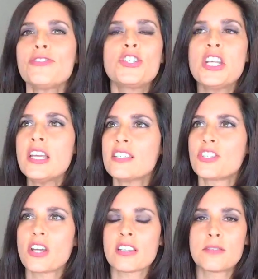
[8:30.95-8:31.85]

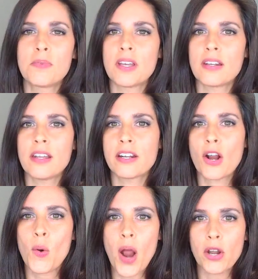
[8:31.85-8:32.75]
She's just been an
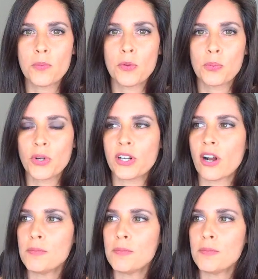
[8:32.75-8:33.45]
incredible breeder.